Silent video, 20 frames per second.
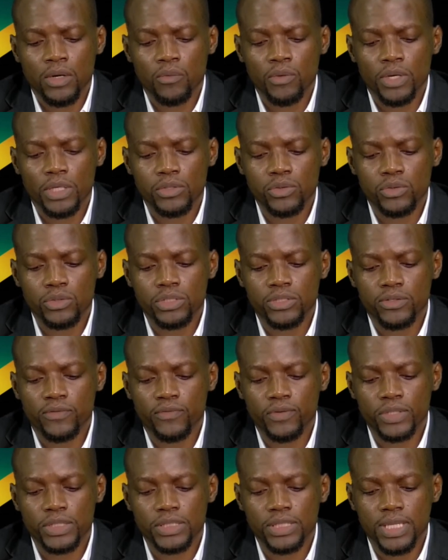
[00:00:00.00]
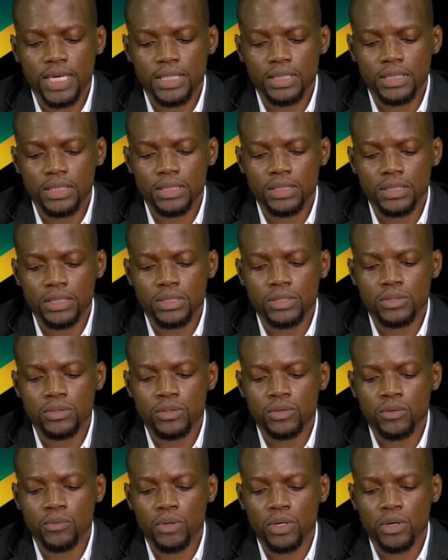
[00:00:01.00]
where total fish landings
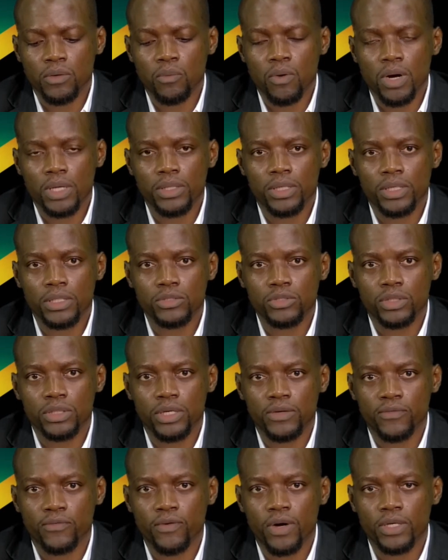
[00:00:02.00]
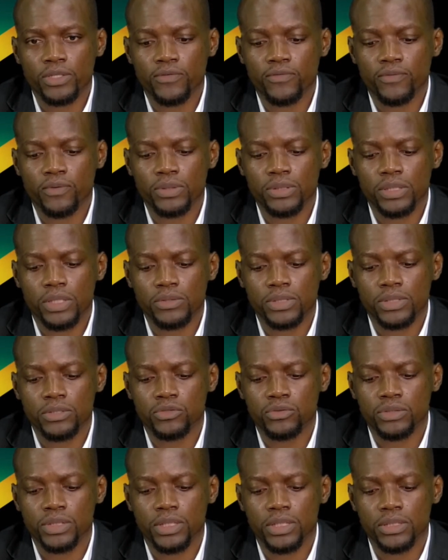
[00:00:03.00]
were
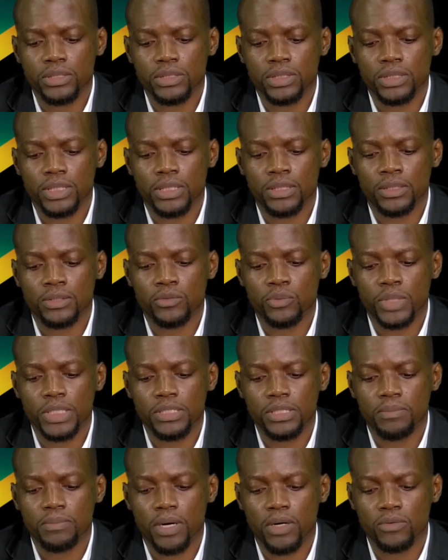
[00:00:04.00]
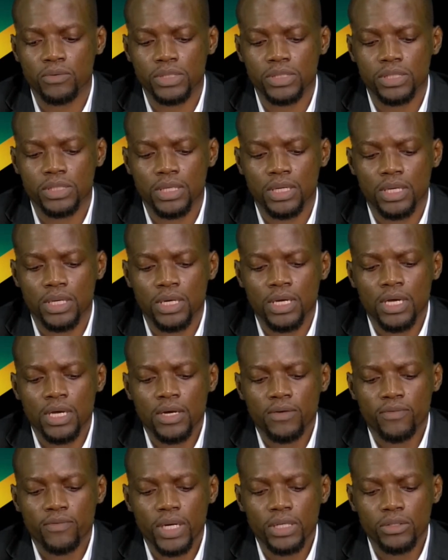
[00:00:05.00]
144,320 pounds,
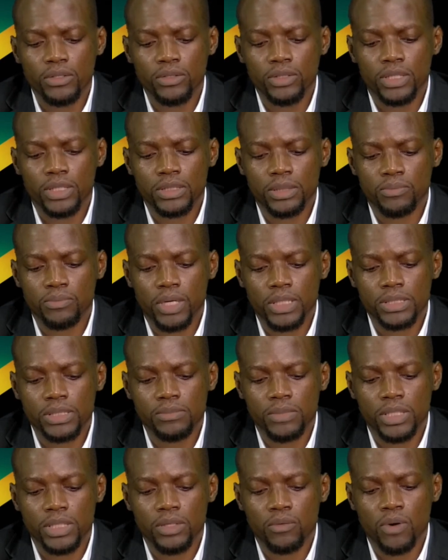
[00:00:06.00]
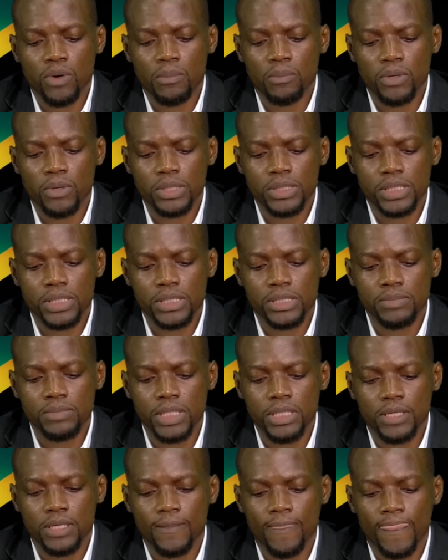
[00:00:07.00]
valued at approximately $1.6
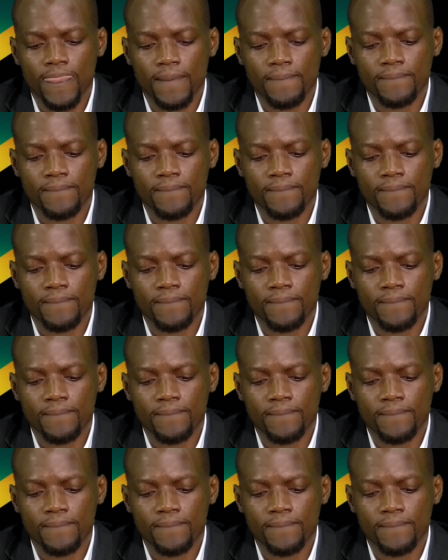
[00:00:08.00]
million.